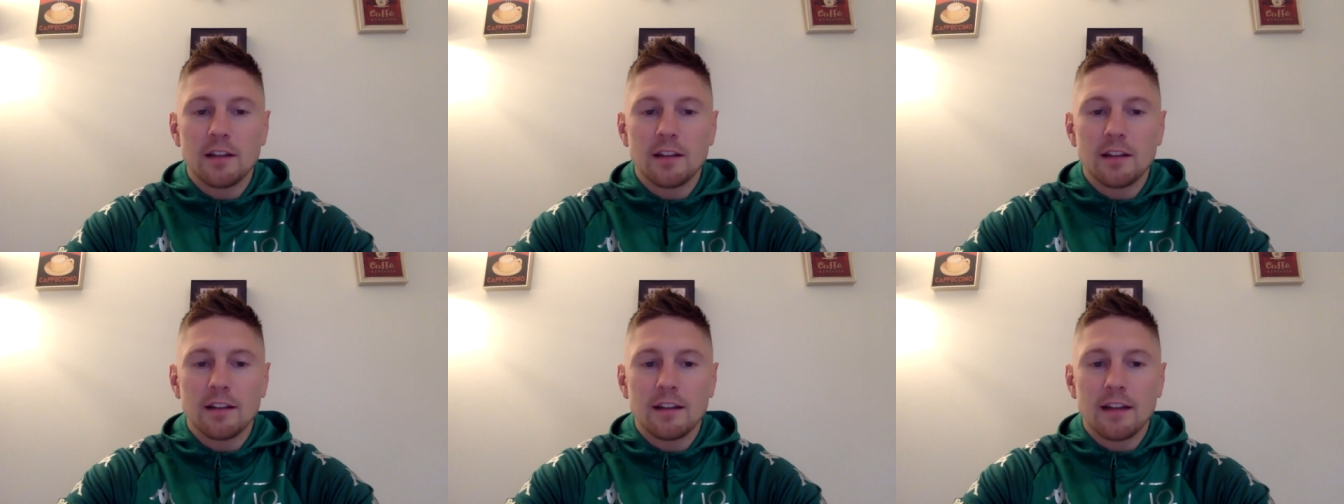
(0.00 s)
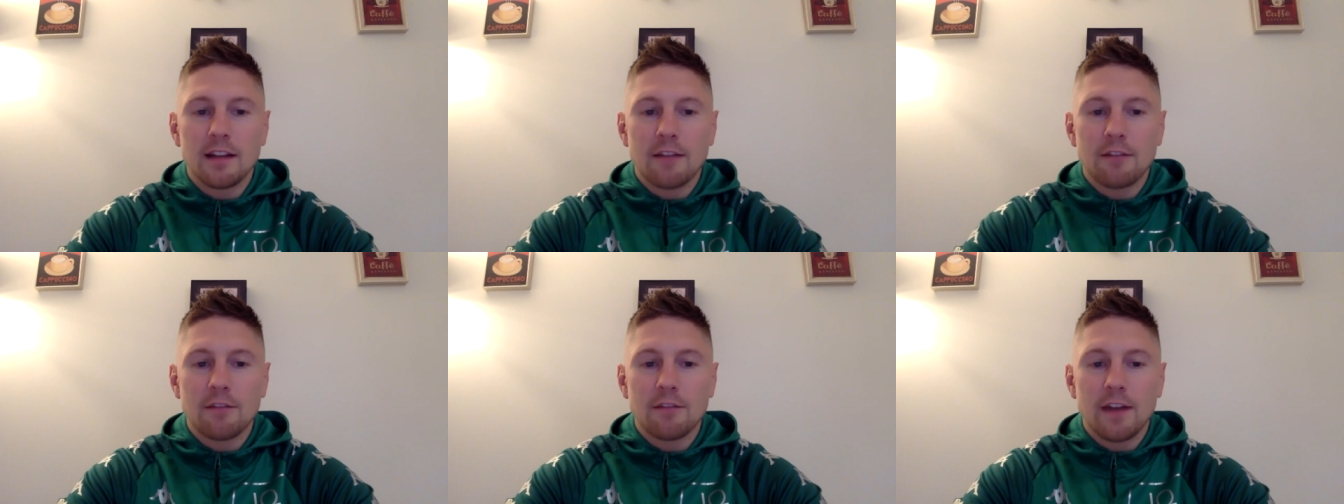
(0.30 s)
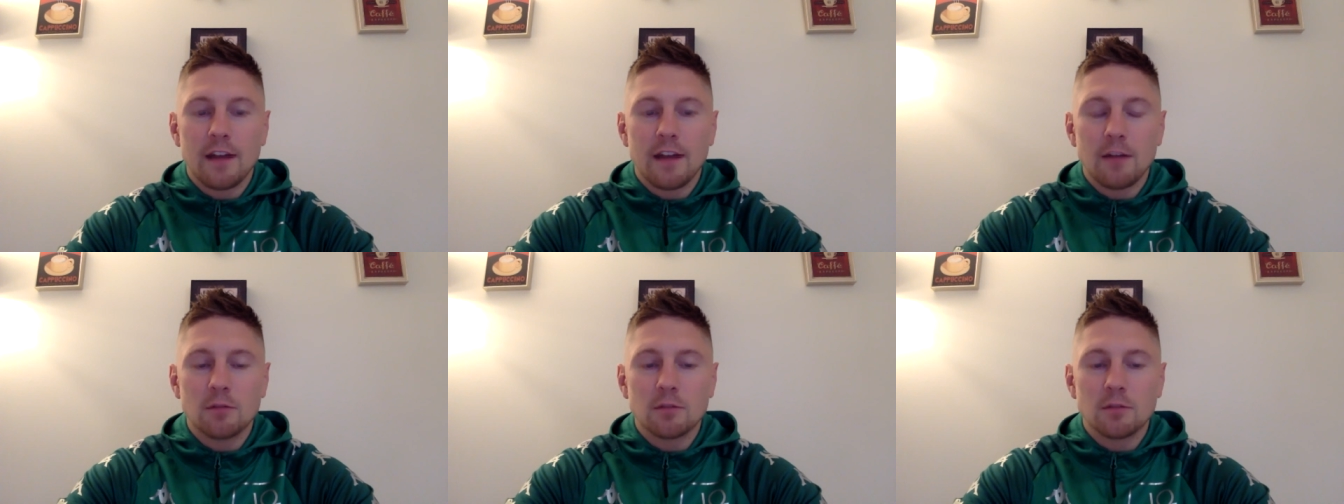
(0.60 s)
that that
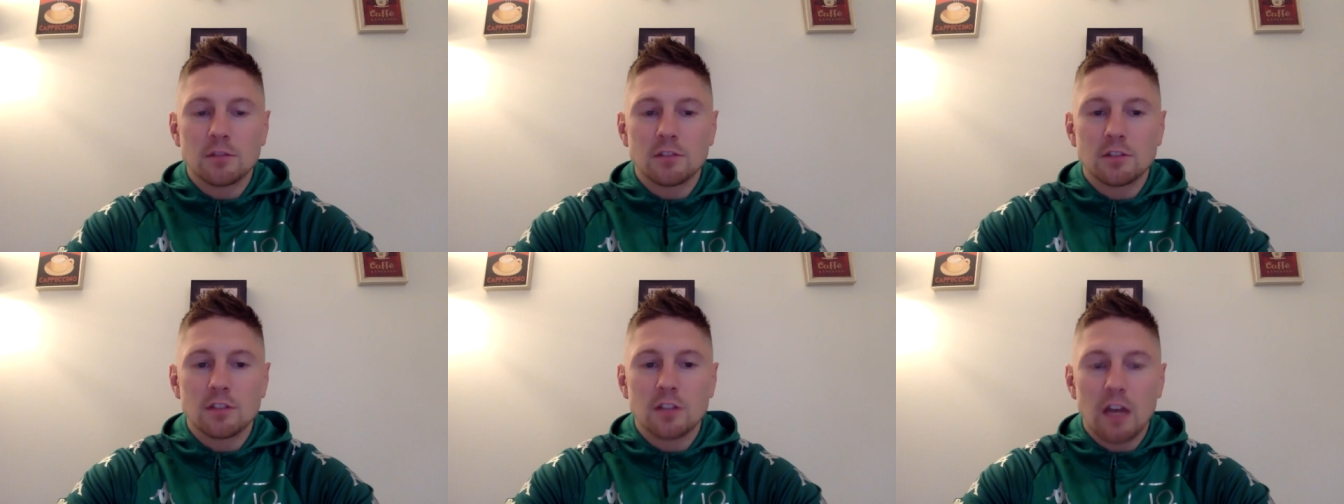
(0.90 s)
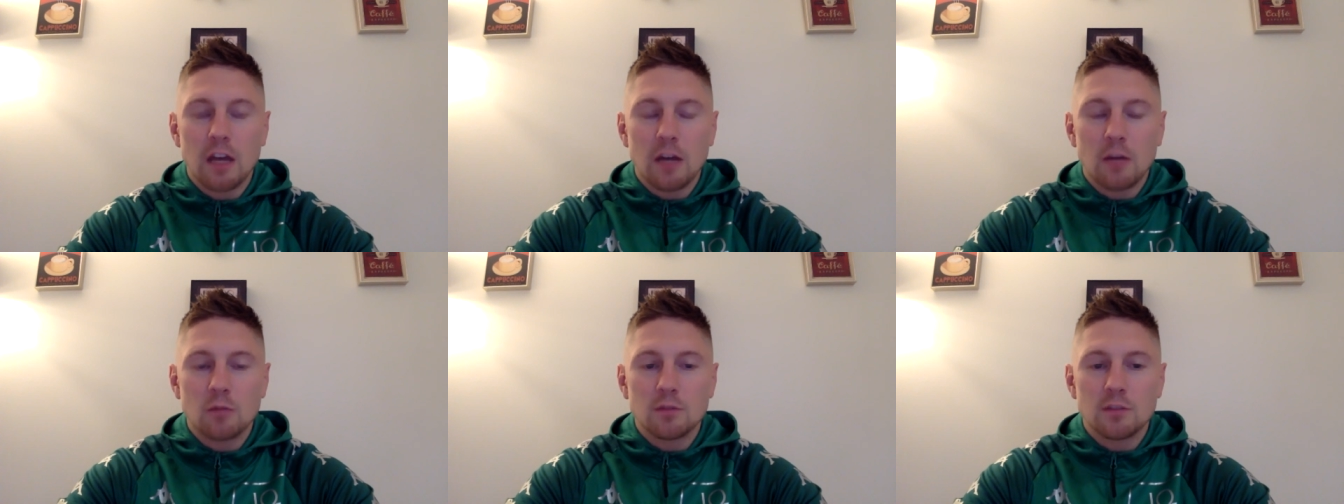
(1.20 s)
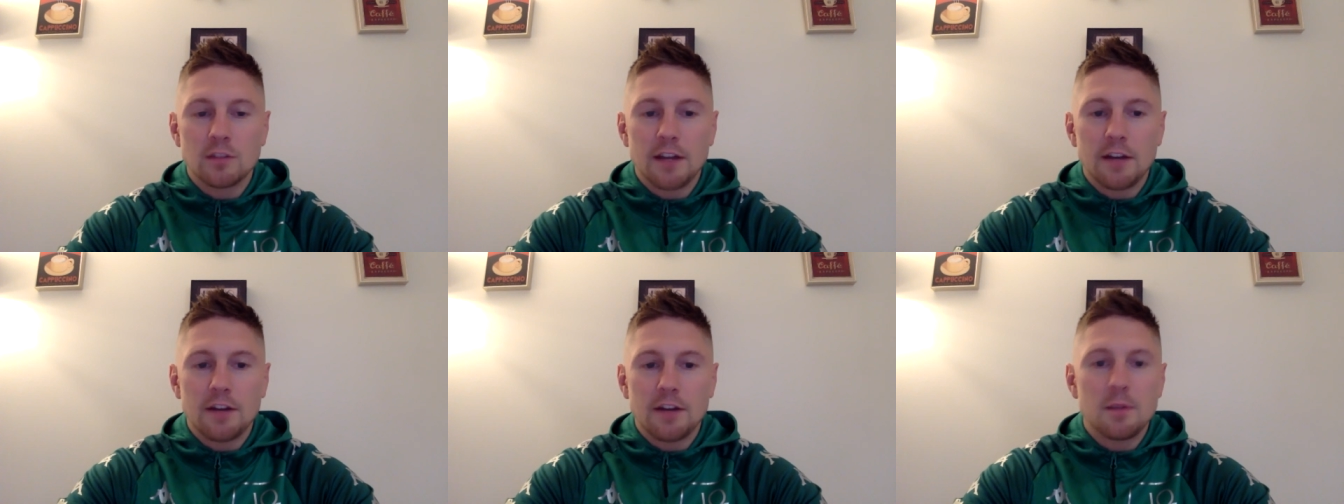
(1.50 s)
fight was it was
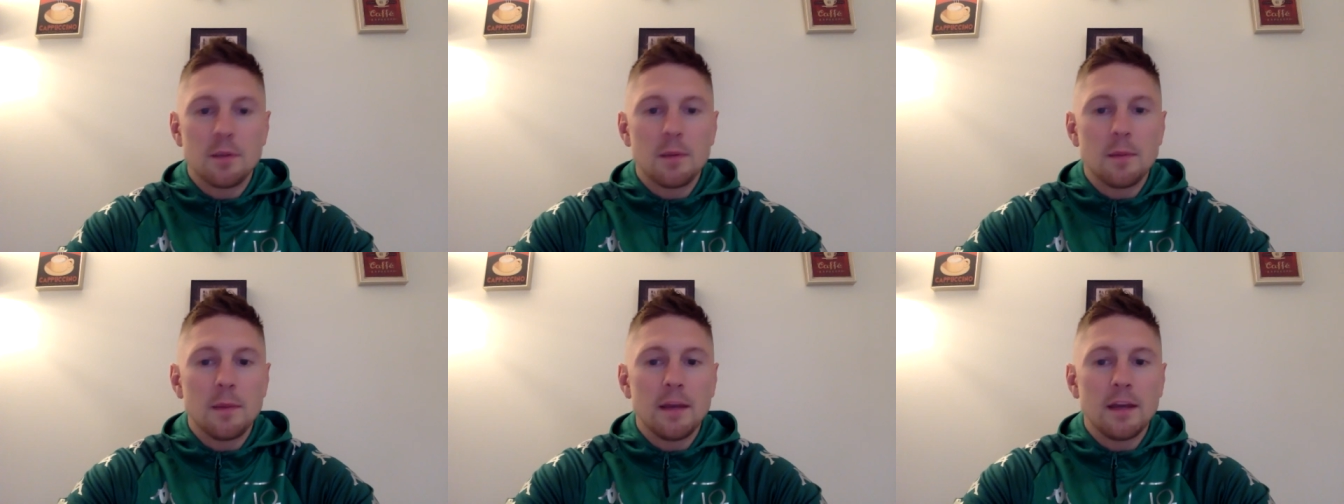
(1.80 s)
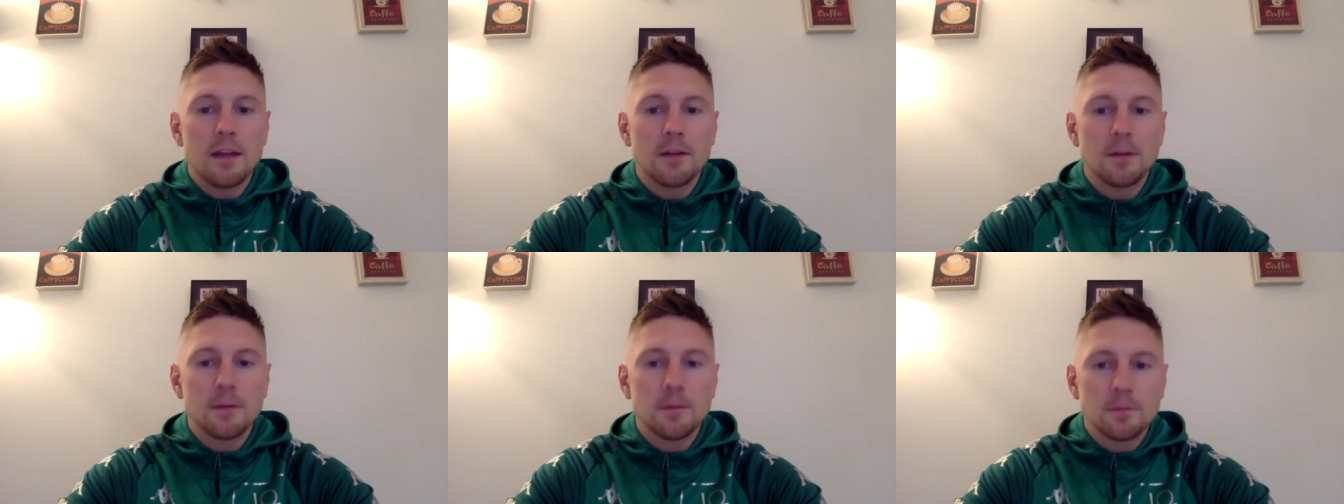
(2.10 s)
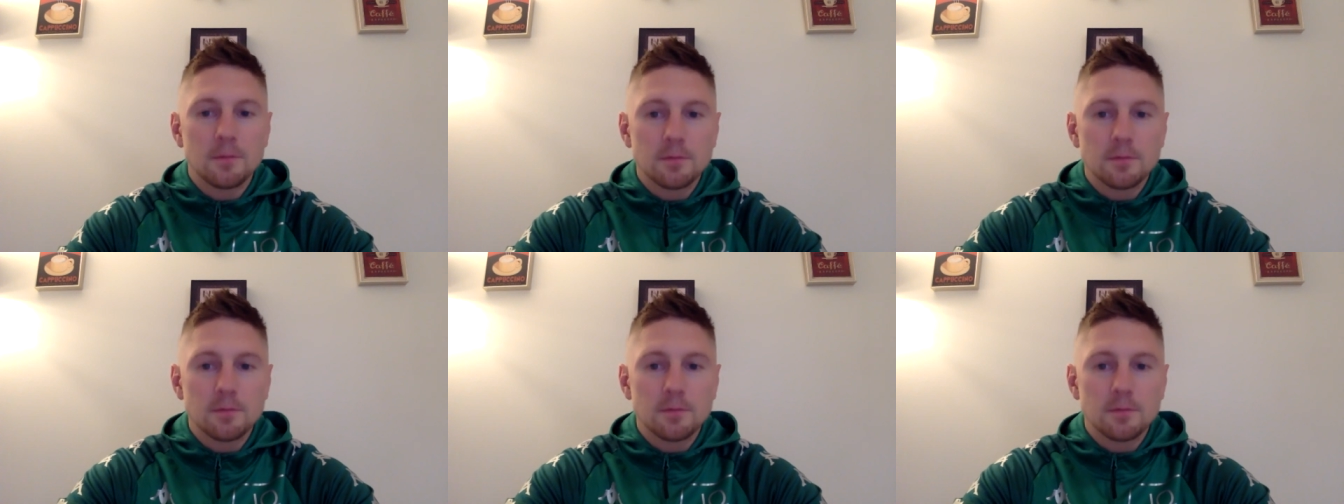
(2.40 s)
there to be made.